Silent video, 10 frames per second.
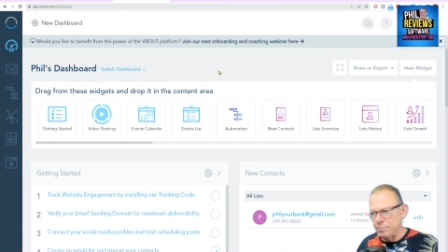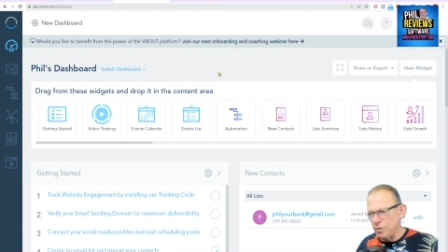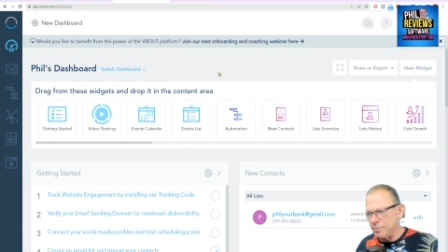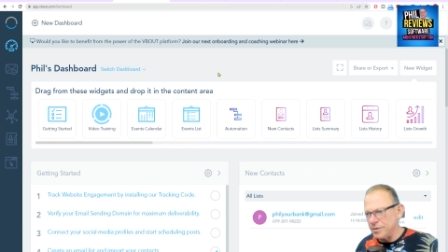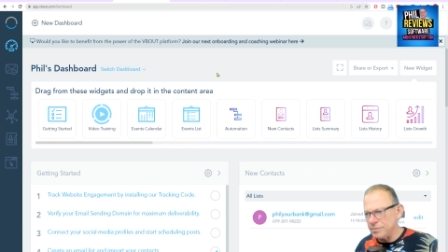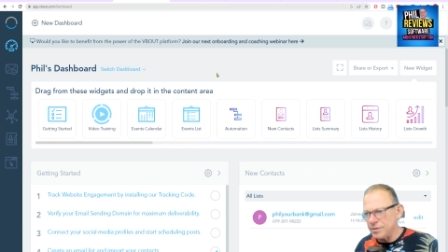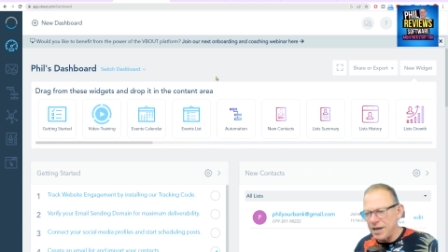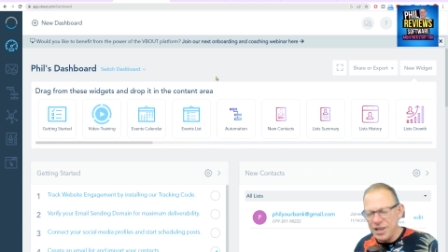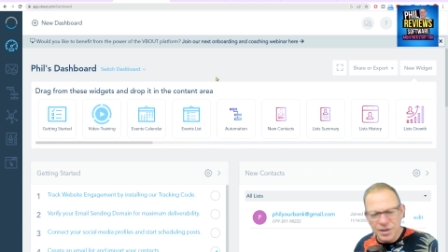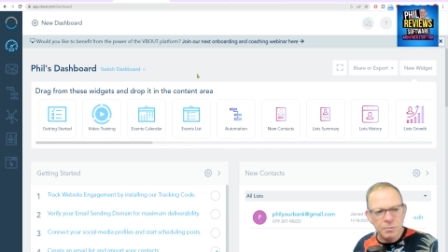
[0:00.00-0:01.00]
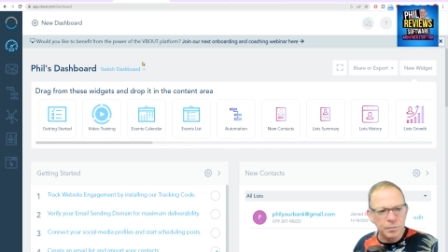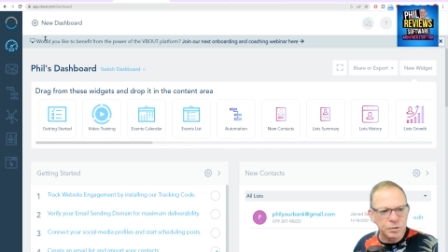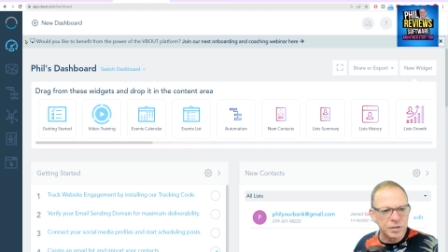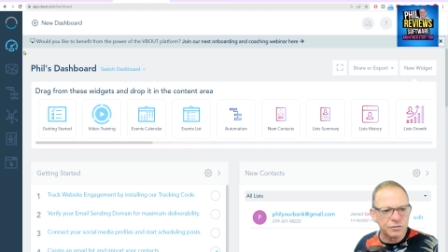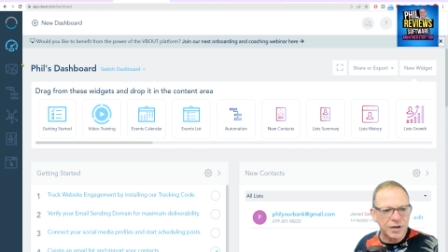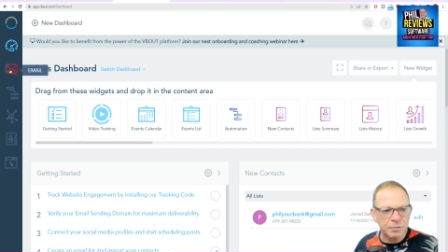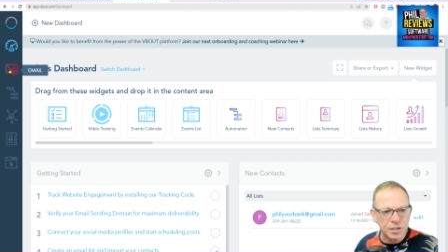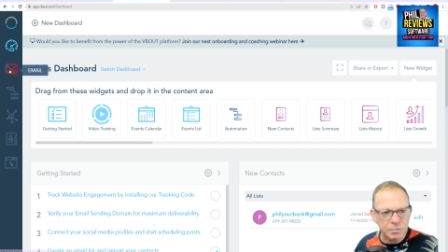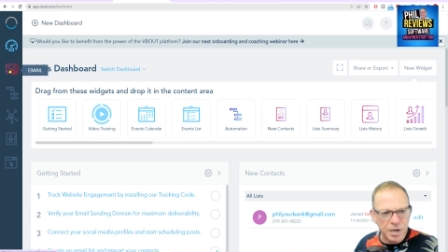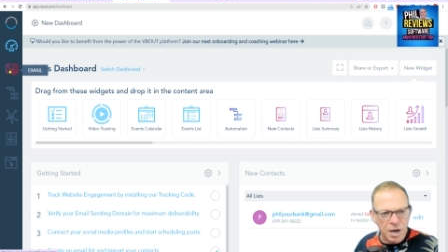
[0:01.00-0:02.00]
But I think what we'll do in this video
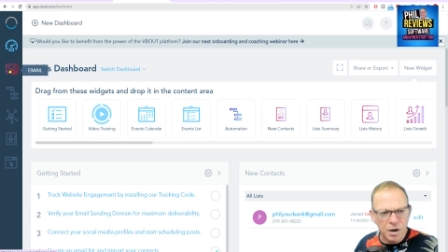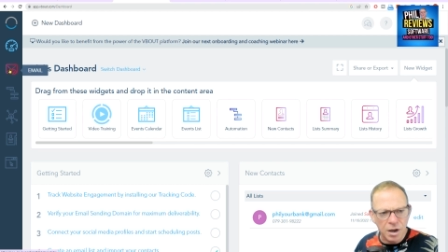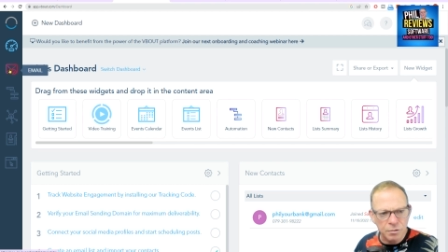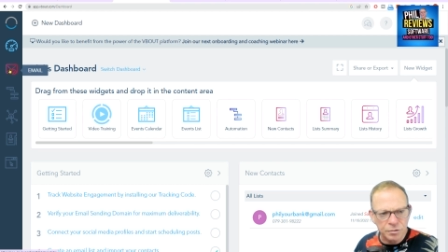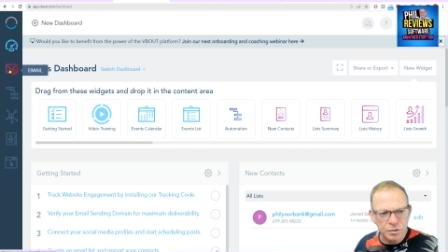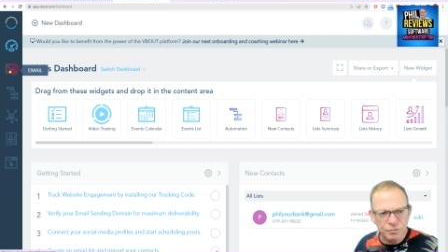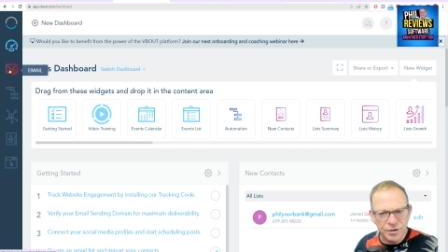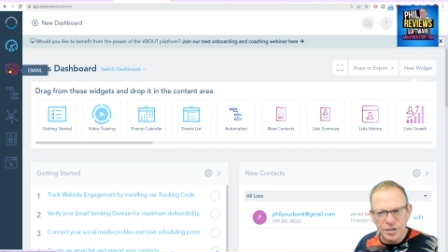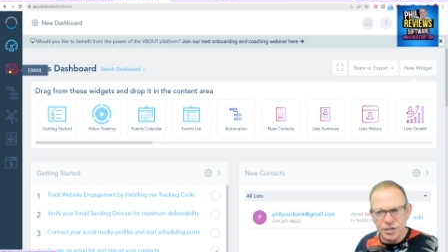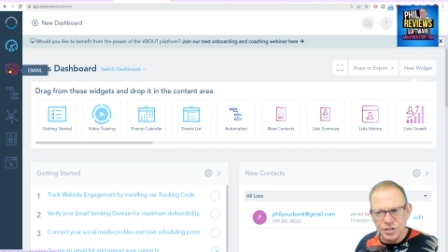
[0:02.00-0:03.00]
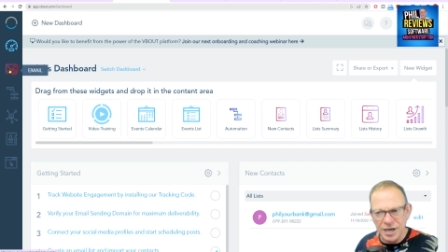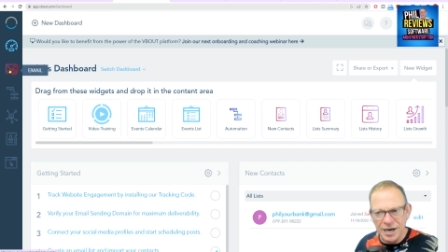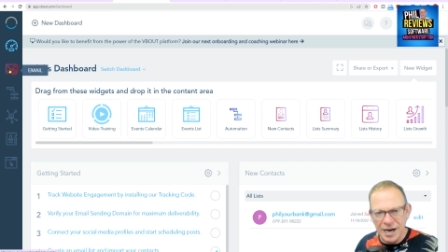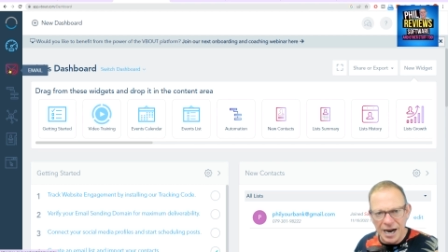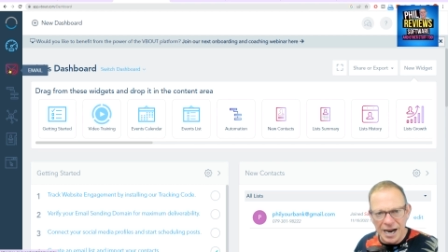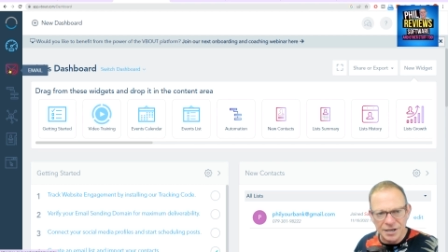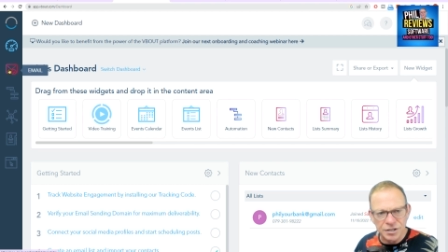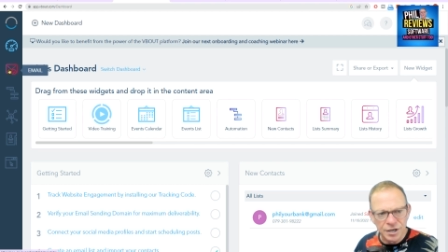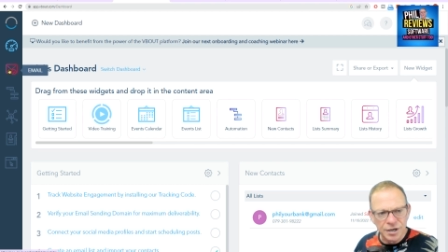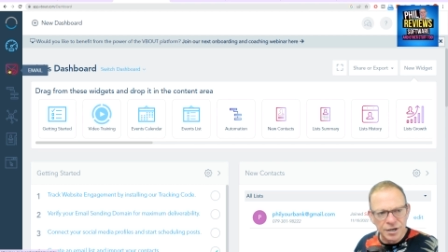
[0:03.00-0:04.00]
is we're going to go through the features and
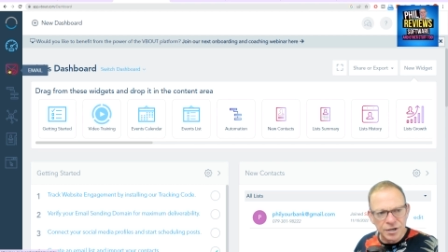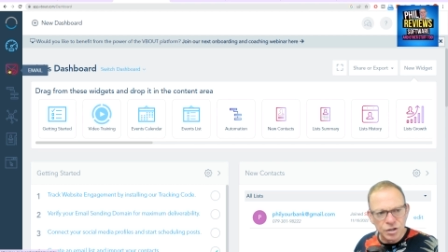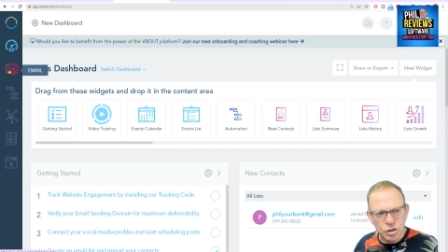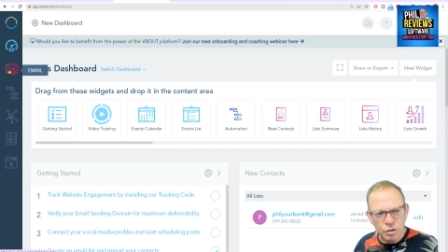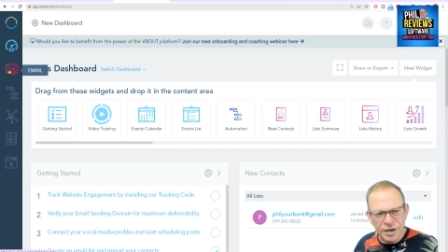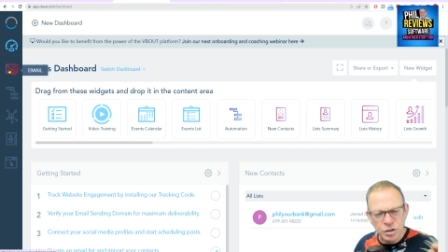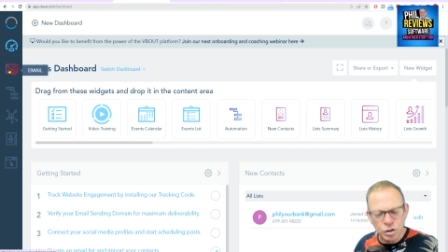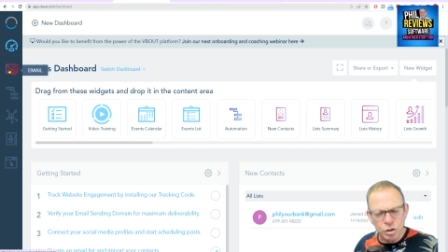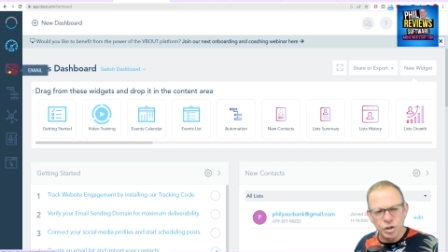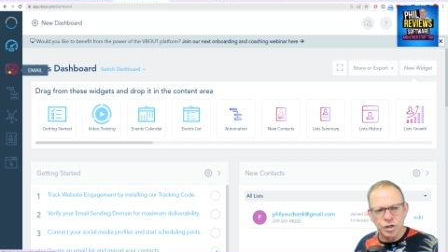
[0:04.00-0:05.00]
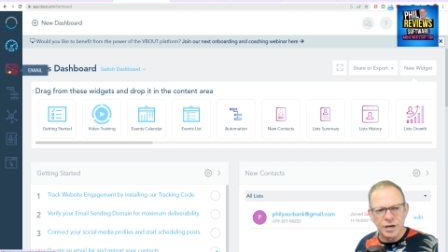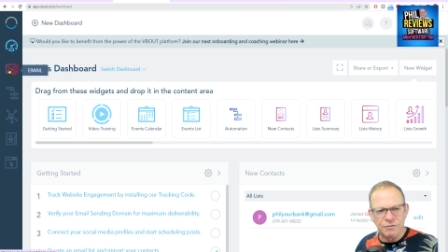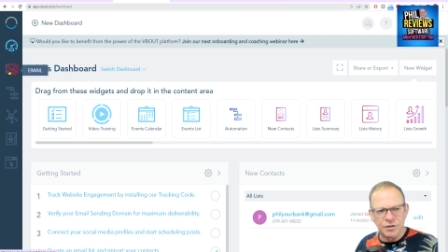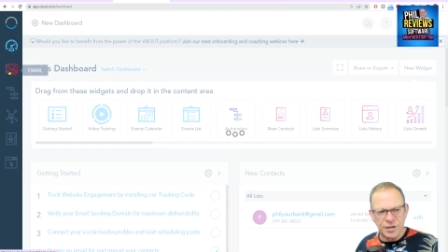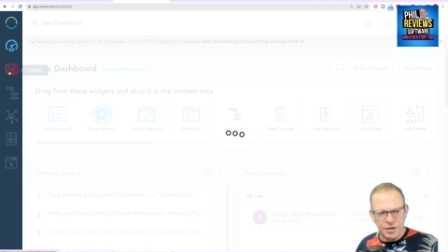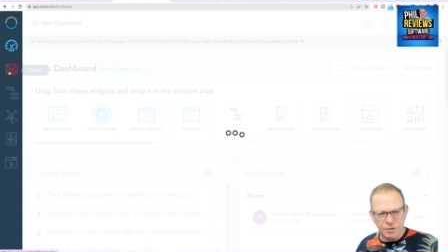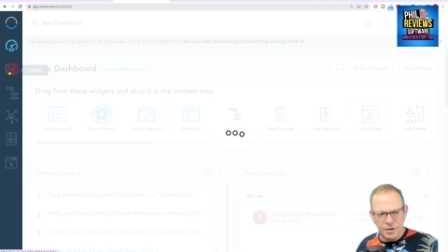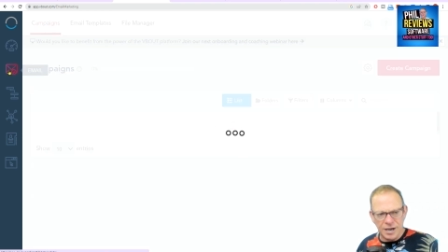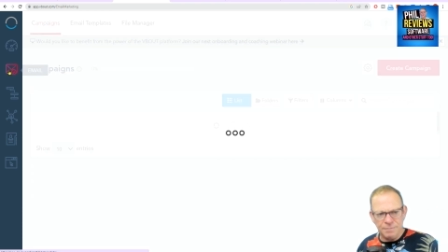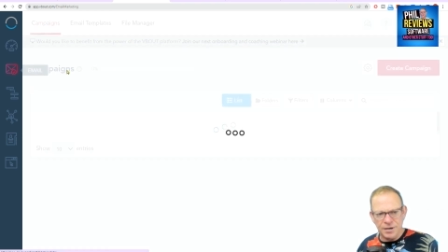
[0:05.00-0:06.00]
try and touch on everything,
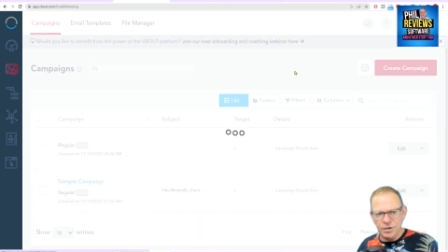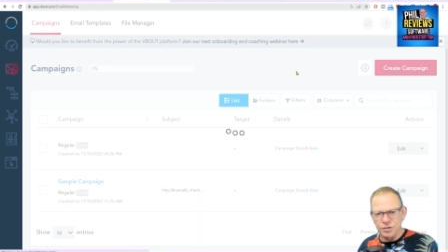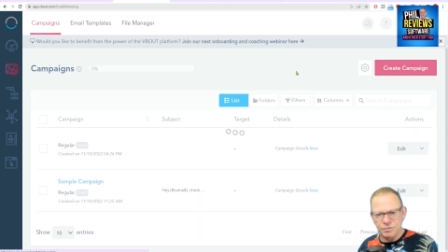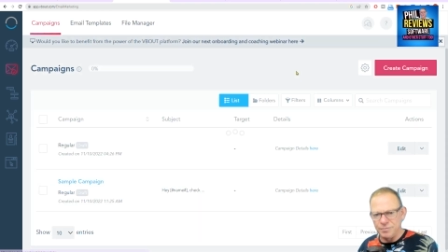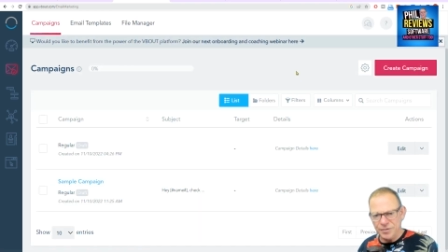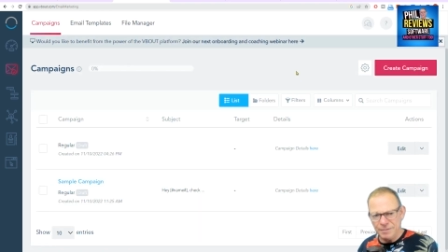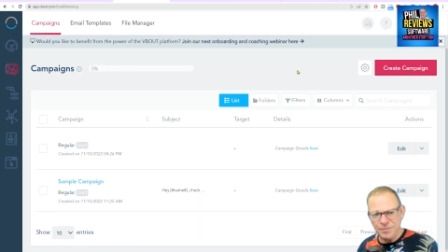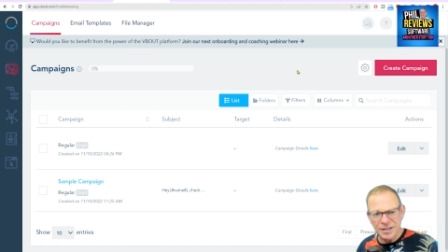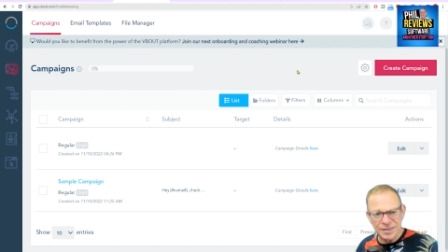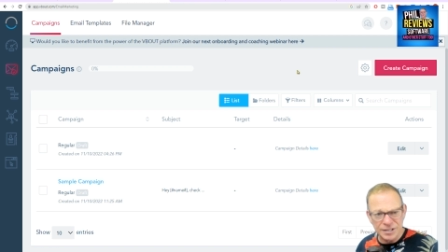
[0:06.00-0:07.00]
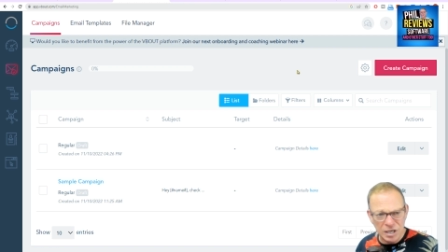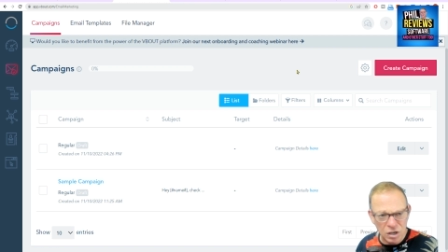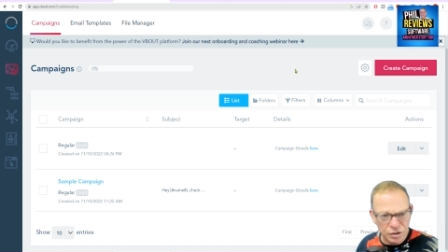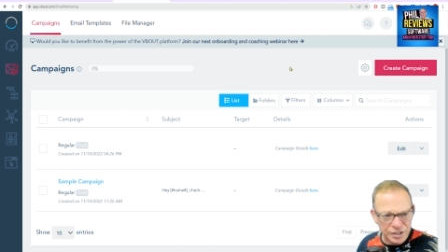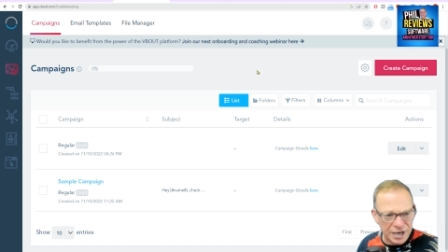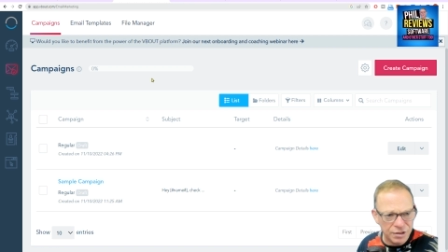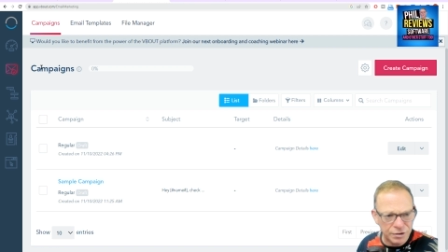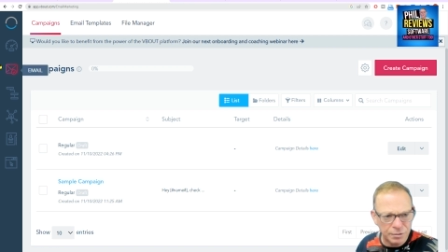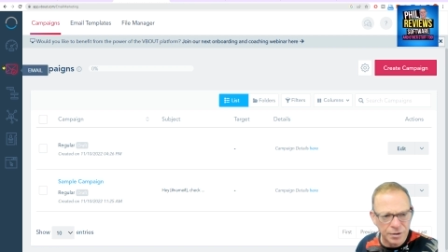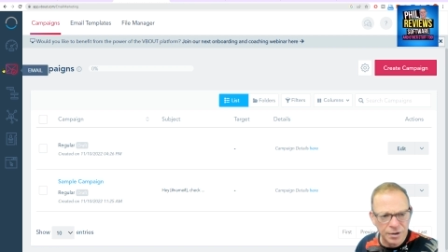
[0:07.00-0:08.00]
okay? Because there's a lot to get through